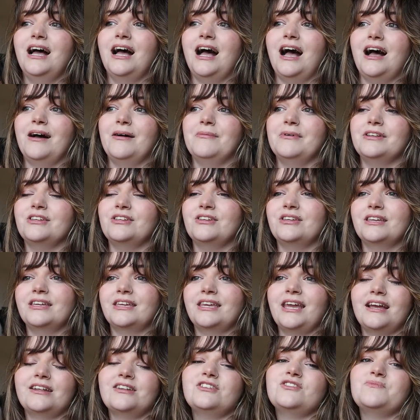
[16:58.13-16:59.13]
um, and you can
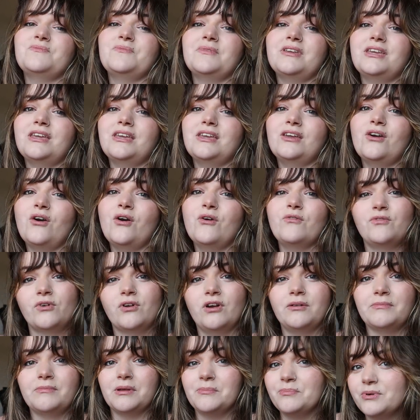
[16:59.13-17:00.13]
catch me over
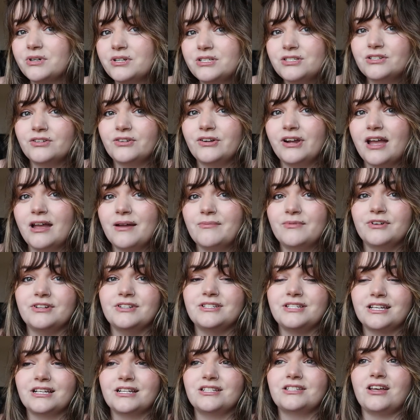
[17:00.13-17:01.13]
my bookstagram or
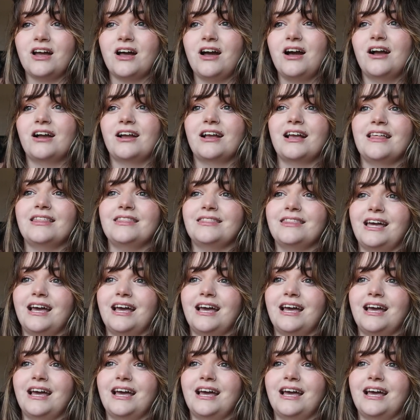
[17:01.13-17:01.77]
TikTok.